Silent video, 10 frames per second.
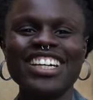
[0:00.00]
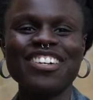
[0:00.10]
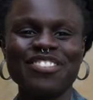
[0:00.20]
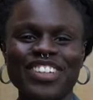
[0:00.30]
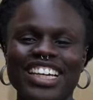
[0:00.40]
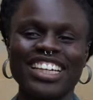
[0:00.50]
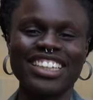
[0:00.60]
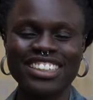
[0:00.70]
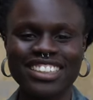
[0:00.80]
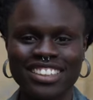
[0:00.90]
What was yeah. your
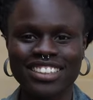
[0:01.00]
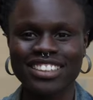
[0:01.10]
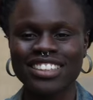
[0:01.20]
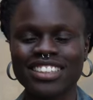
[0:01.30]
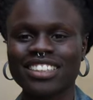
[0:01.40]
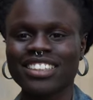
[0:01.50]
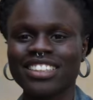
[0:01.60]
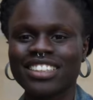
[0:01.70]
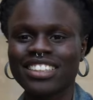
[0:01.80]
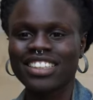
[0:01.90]
application process
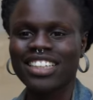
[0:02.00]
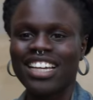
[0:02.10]
like?